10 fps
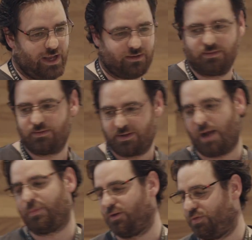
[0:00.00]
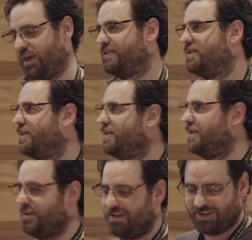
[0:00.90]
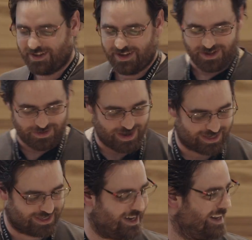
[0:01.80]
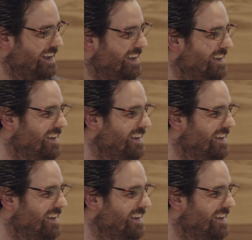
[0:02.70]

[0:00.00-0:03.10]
Like a couple of things you could do to actually,